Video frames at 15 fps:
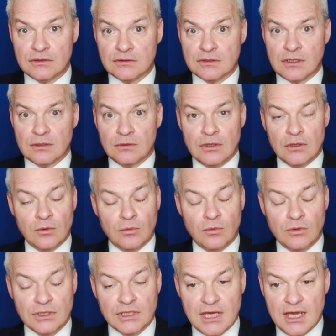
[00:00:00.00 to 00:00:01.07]
So,
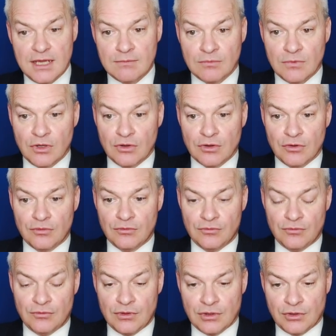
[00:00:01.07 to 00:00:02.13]
what a game.
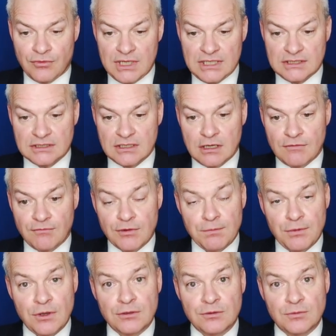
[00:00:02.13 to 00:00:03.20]
Great start for
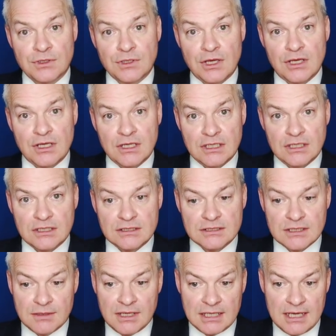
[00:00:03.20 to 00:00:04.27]
opponent with
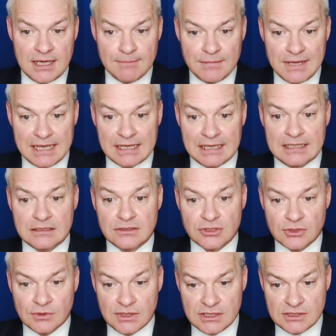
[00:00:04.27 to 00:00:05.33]
hernias. I came back
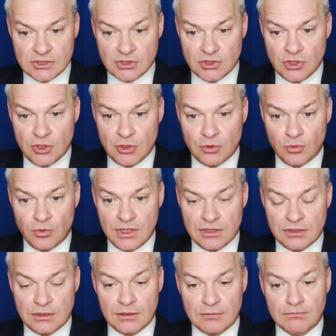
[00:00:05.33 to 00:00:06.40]
into it
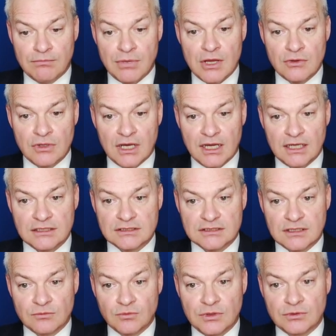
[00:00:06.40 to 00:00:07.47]
with bow lines,
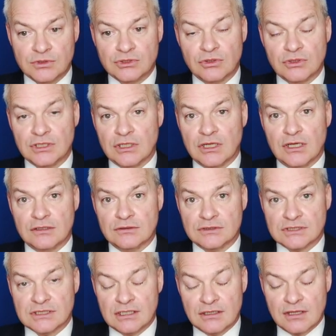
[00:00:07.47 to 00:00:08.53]
and we were jolly
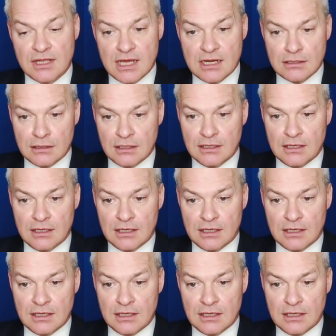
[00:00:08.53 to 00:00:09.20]
close. And then,